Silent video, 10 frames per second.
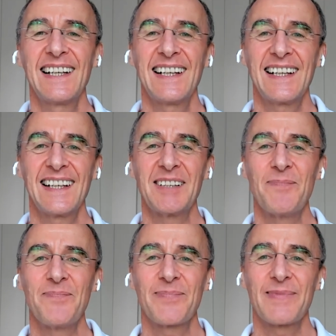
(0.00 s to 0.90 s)

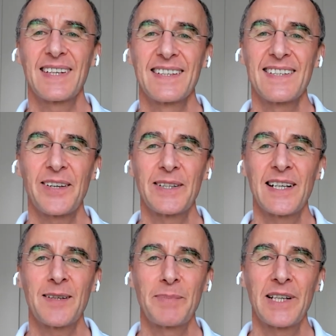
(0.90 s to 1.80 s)
Um, so
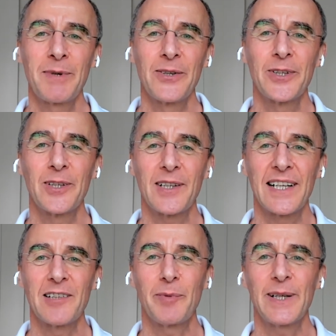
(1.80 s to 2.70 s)
I, I, became a lawyer
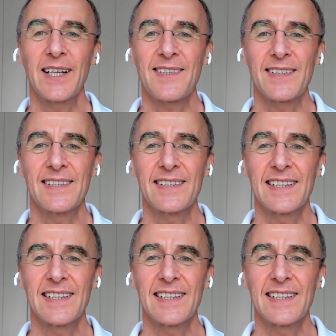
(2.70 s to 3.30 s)
kind of by accident.